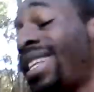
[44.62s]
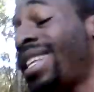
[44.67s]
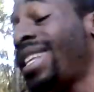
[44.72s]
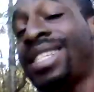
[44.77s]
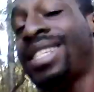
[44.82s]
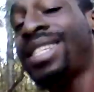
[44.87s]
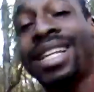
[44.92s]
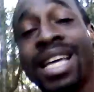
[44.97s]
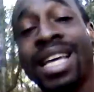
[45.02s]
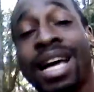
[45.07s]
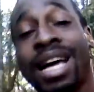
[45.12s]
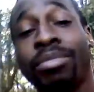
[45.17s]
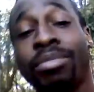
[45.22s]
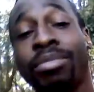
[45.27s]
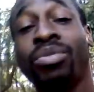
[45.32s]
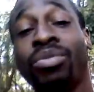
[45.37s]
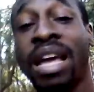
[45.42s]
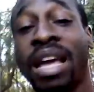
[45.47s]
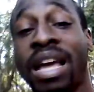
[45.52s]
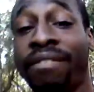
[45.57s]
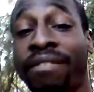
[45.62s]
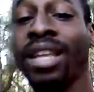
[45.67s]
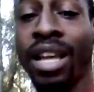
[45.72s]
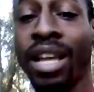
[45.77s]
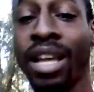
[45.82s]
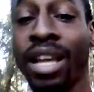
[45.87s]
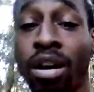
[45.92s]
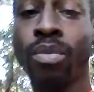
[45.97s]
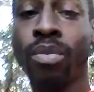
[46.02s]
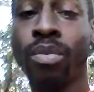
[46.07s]
time, you definitely can go
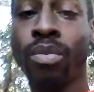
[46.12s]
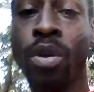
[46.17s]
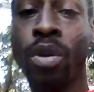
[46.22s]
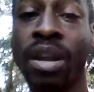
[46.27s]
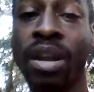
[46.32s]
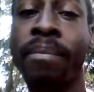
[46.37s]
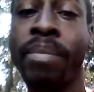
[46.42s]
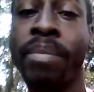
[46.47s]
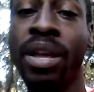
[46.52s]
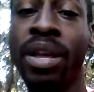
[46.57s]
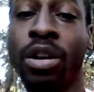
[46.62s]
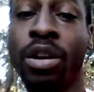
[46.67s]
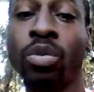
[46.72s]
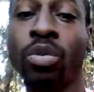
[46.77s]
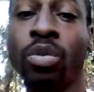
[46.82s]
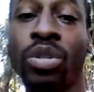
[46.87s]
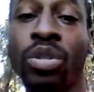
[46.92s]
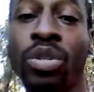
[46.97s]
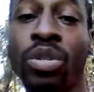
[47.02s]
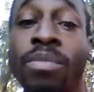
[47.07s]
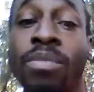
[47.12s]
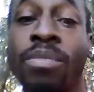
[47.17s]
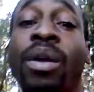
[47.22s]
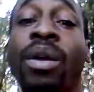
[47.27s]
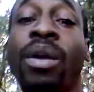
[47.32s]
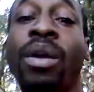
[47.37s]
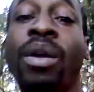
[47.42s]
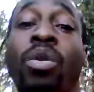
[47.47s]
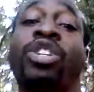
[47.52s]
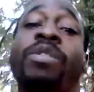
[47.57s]
wrong at being who somebody wants you
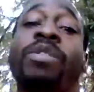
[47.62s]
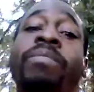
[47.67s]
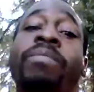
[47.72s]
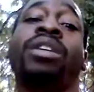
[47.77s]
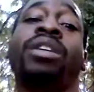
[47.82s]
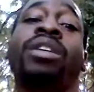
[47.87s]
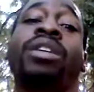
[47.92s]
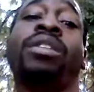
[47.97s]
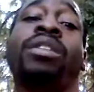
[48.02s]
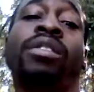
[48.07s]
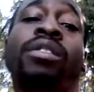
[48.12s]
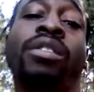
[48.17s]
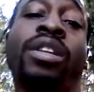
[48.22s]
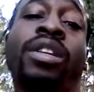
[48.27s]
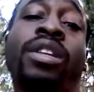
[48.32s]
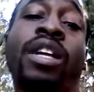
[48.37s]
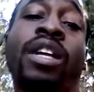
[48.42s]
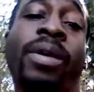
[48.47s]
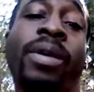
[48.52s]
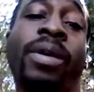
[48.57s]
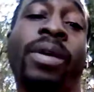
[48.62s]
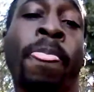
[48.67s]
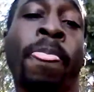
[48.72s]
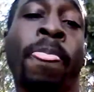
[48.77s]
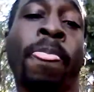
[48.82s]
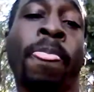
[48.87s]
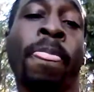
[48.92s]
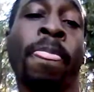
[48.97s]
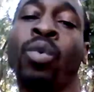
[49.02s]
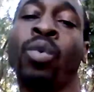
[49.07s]
to be. You know what I mean?
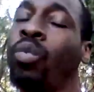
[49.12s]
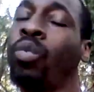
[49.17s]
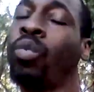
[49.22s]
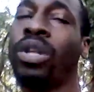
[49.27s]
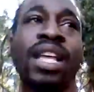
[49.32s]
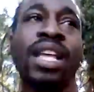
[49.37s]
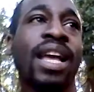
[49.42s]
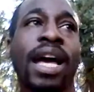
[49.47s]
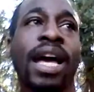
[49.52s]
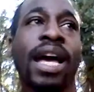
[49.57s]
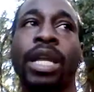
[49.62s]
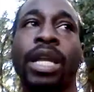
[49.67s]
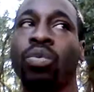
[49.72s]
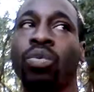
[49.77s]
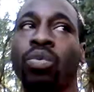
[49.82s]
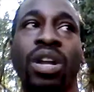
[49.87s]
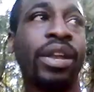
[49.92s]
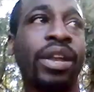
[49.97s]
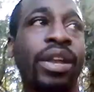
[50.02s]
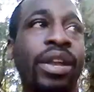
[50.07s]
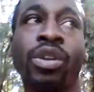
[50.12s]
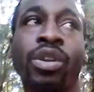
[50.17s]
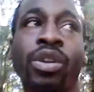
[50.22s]
One thing I do not do